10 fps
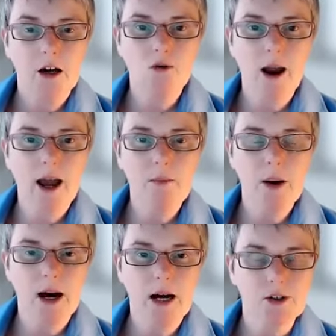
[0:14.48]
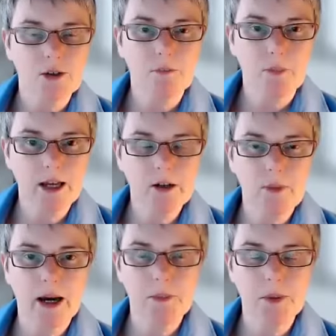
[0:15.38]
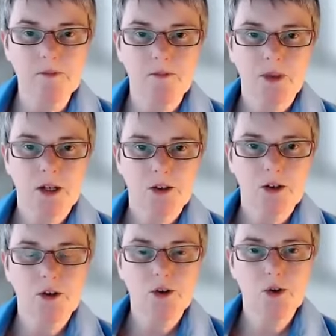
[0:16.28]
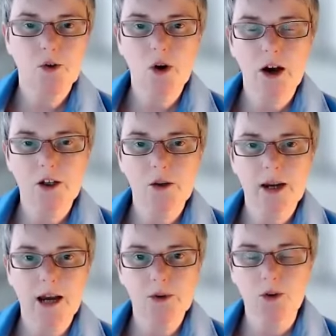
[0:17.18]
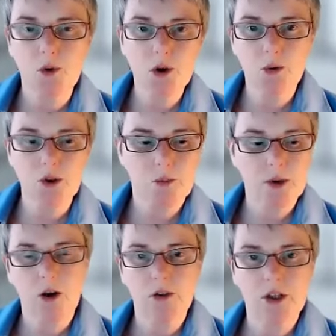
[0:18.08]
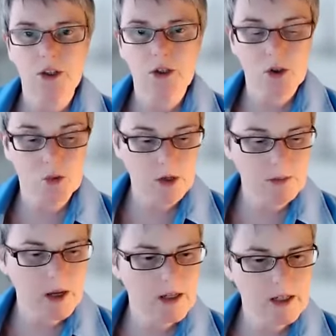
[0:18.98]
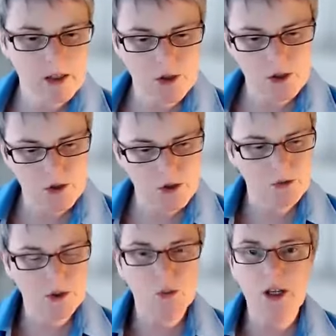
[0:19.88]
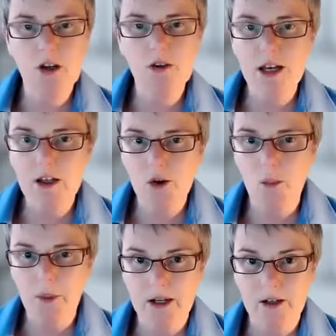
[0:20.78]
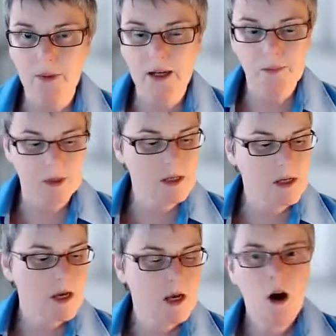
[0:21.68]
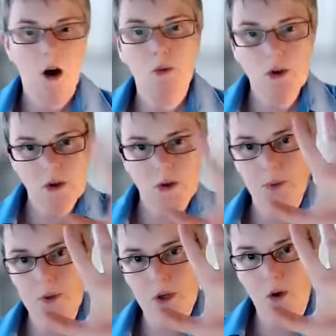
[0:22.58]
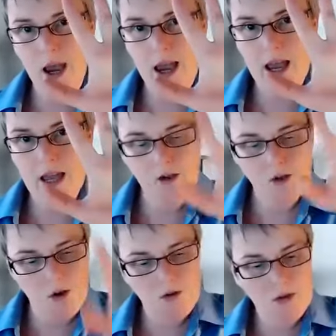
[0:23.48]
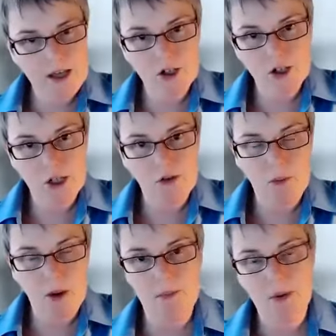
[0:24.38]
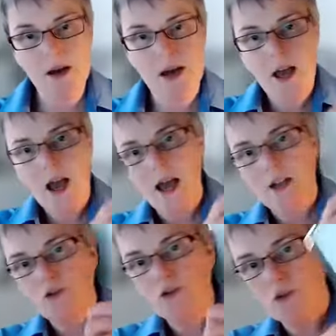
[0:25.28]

grab some pen and paper so that you're going to be able to work with me on this. Because what I'm going to get you to do is, when you get your pen and paper, I want you to put your hand on that sheet of paper and